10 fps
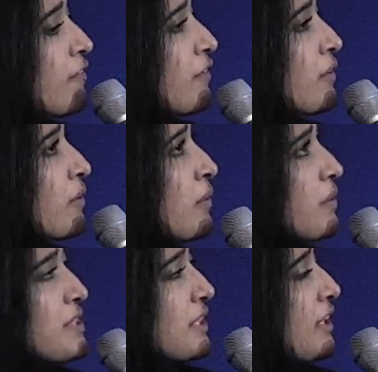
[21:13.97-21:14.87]
you were
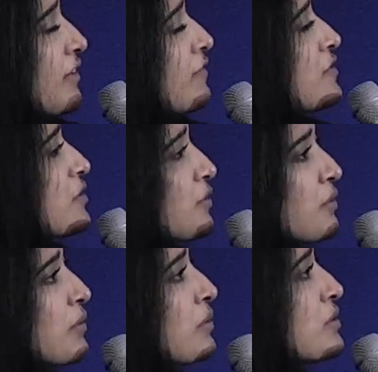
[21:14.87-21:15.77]
to give
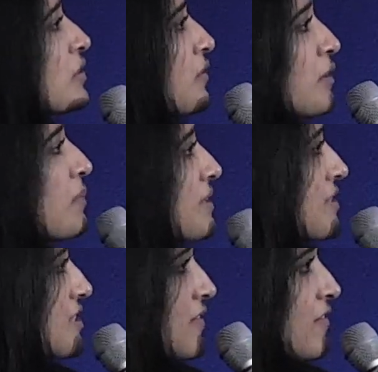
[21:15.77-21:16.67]
2 to 3
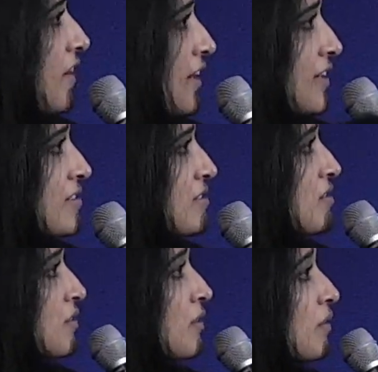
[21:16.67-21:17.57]
pieces of advice
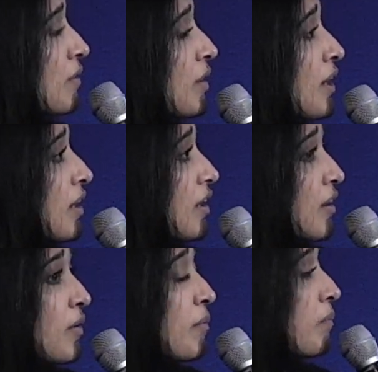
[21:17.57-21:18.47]
to,
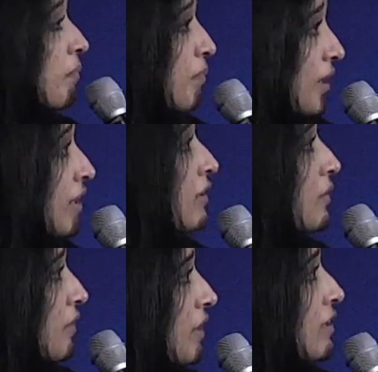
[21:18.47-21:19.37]
budding
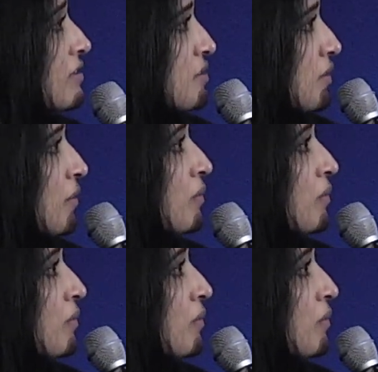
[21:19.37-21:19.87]
lawyers who